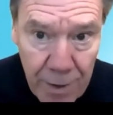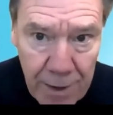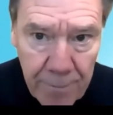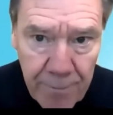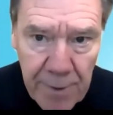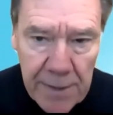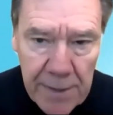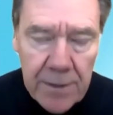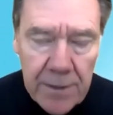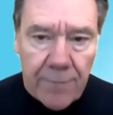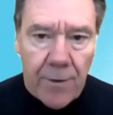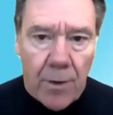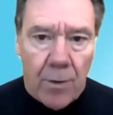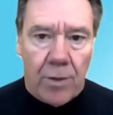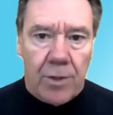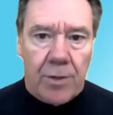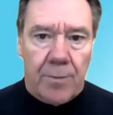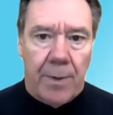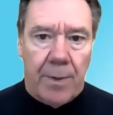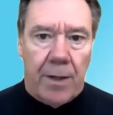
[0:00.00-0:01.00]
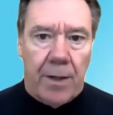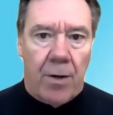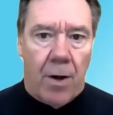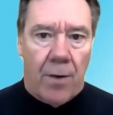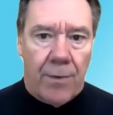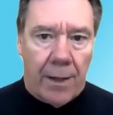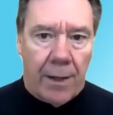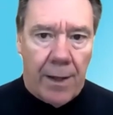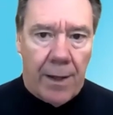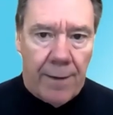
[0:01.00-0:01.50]
piece of OSB on the
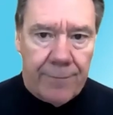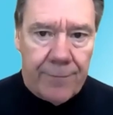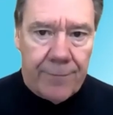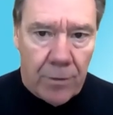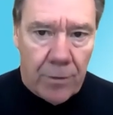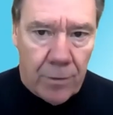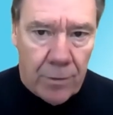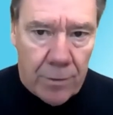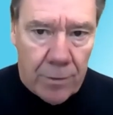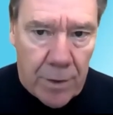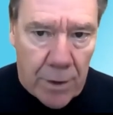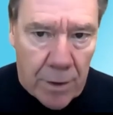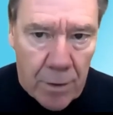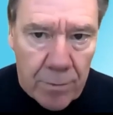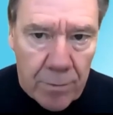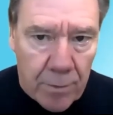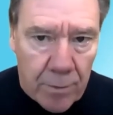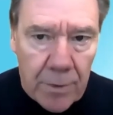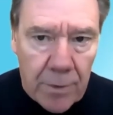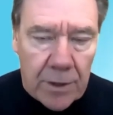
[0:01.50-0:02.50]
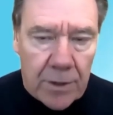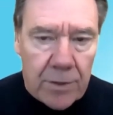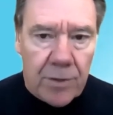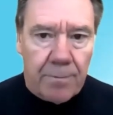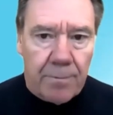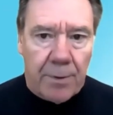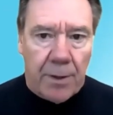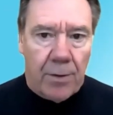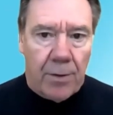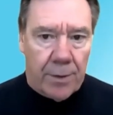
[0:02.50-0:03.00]
left,
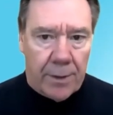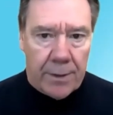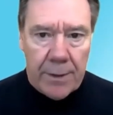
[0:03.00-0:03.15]
exploded.